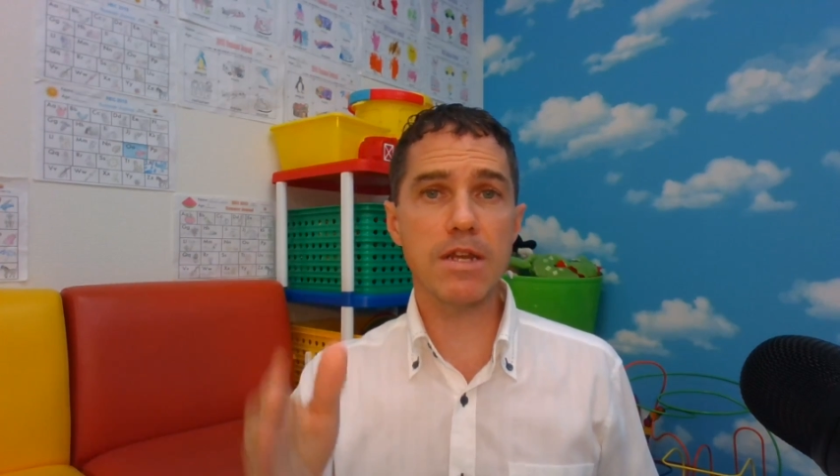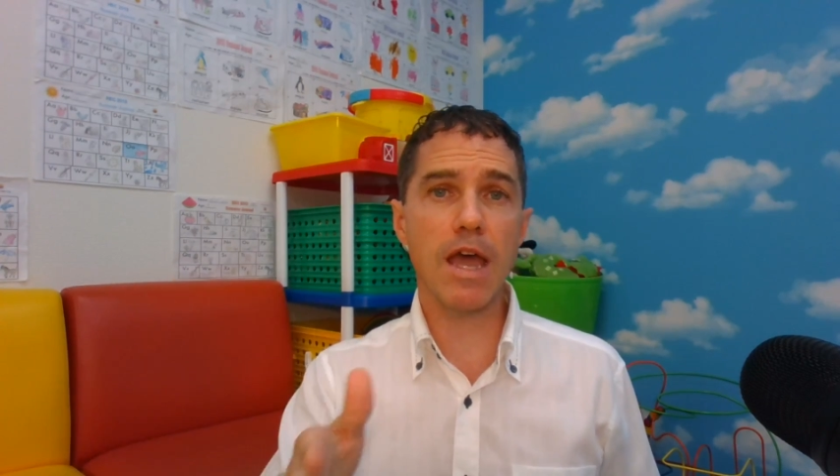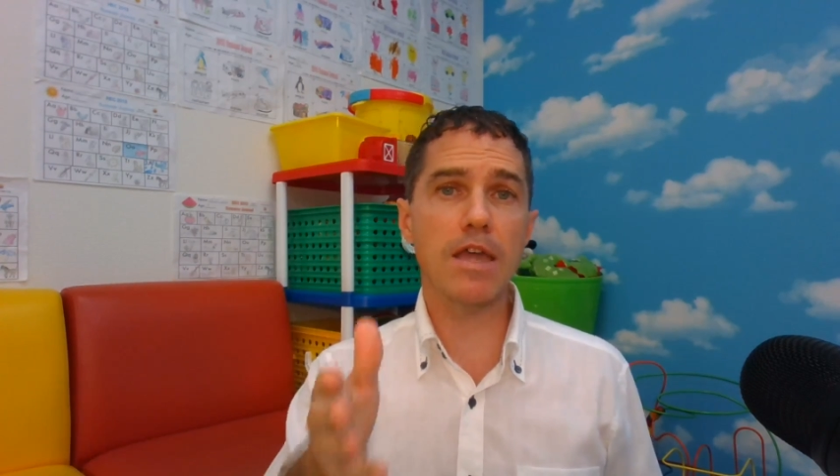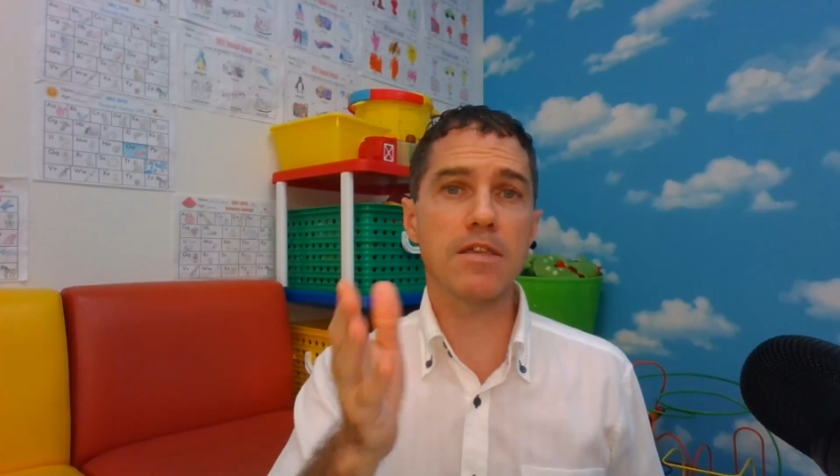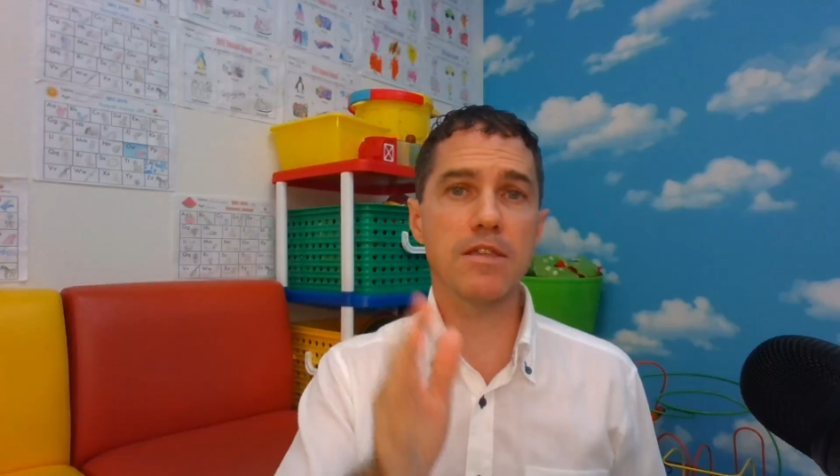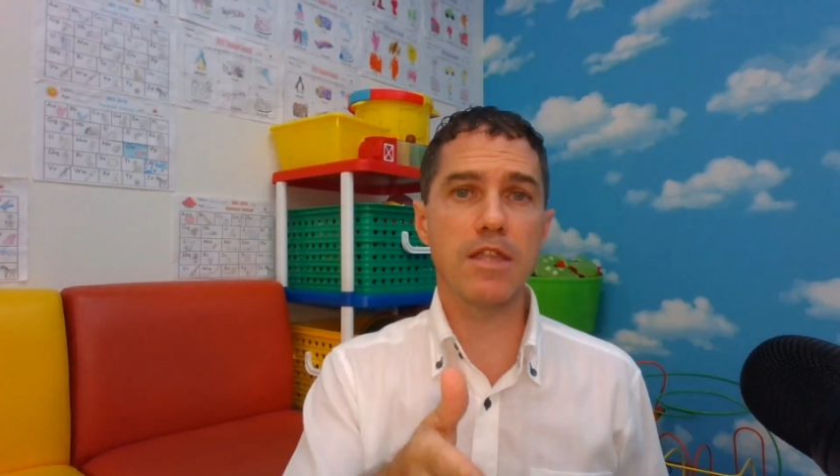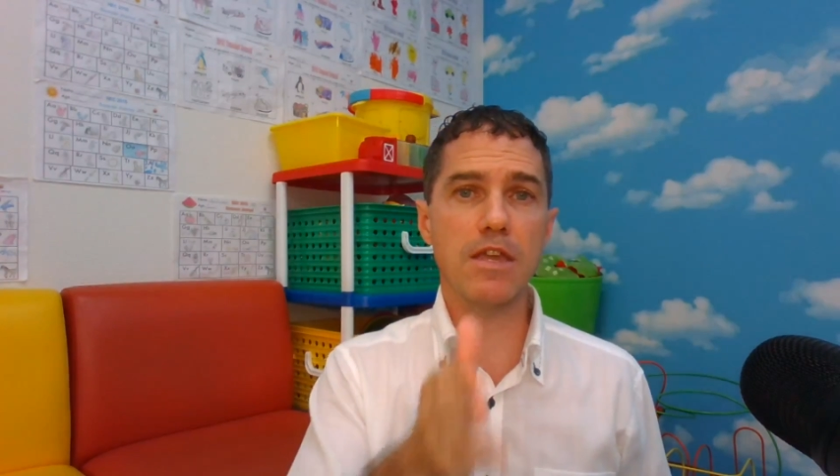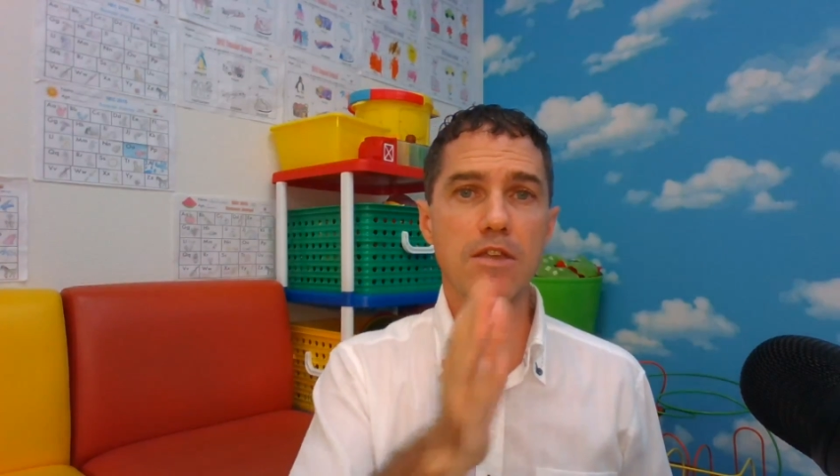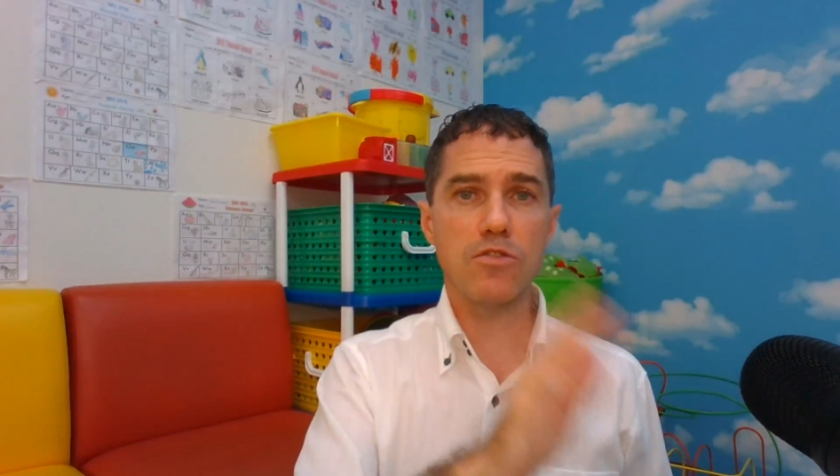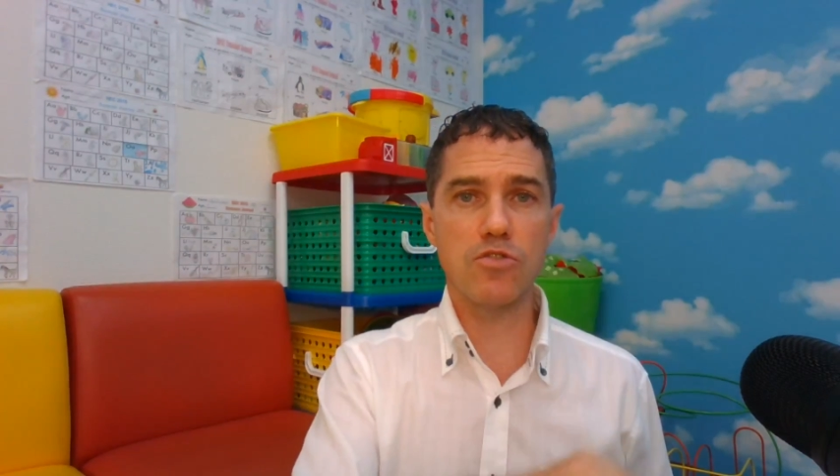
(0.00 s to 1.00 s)
nice
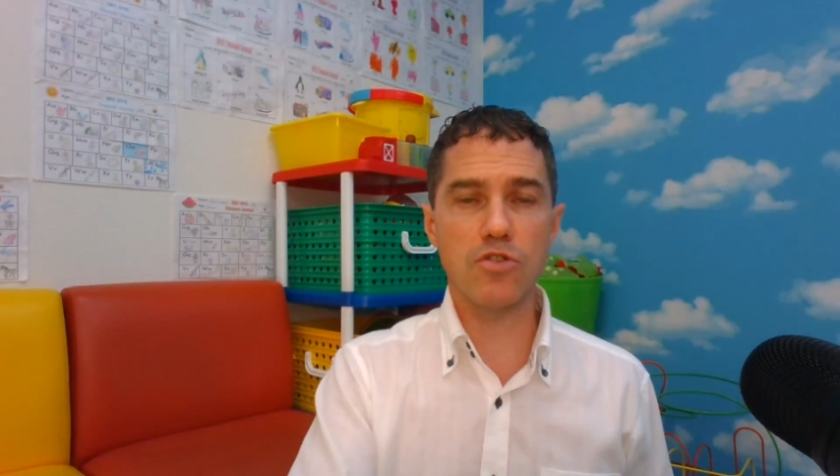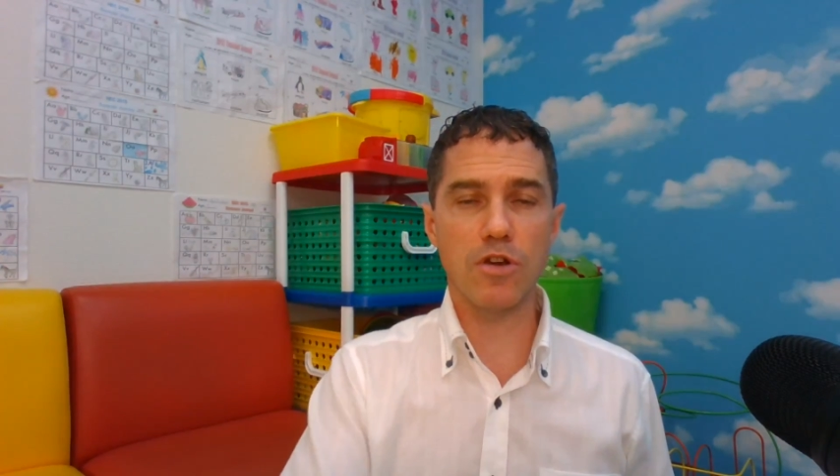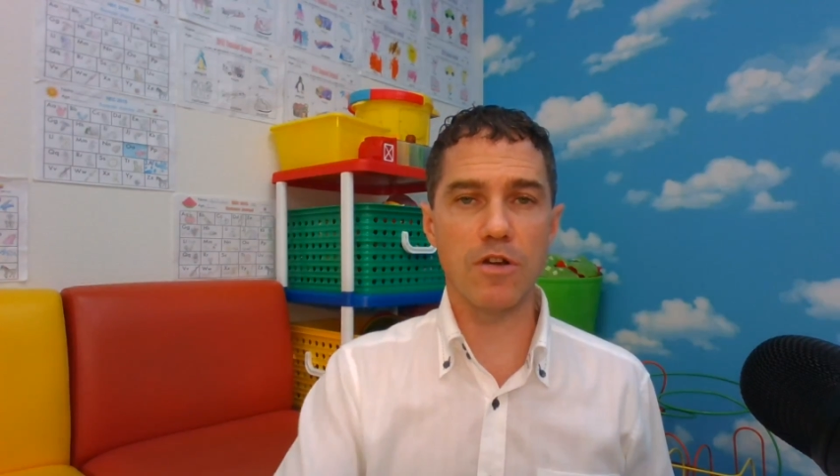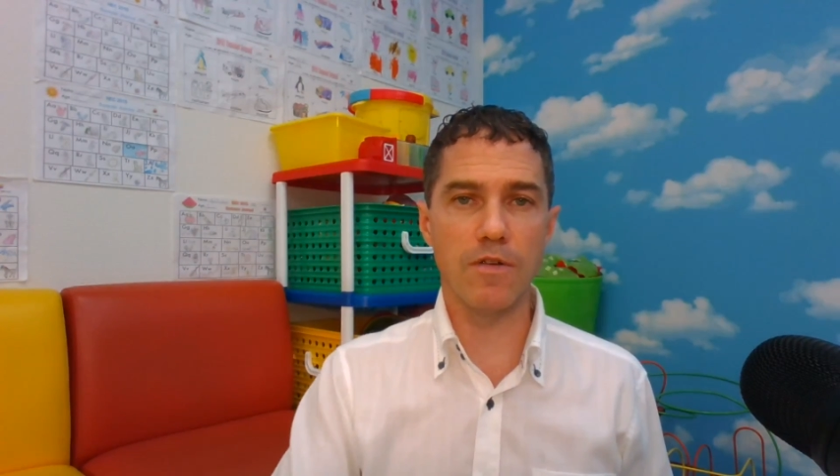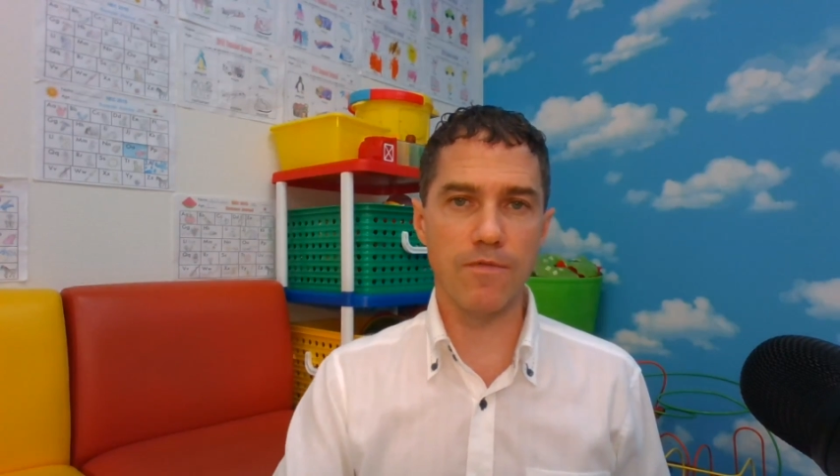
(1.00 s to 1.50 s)
teacher?